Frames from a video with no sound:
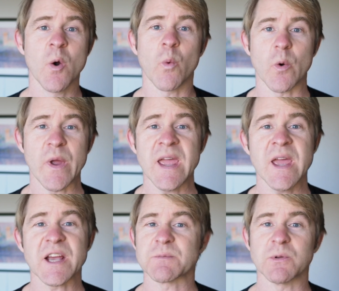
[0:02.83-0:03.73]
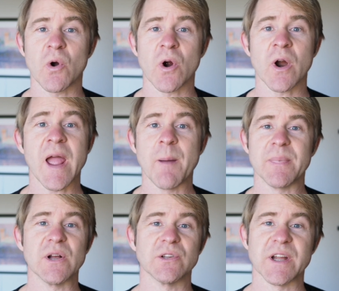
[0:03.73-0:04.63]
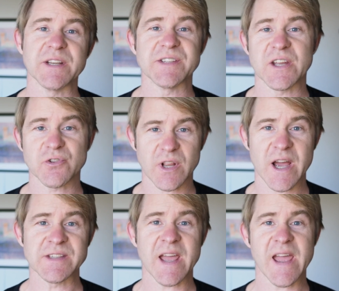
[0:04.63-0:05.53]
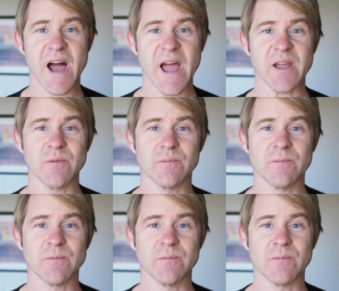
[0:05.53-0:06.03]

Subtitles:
where we explore and build on decentralized AI.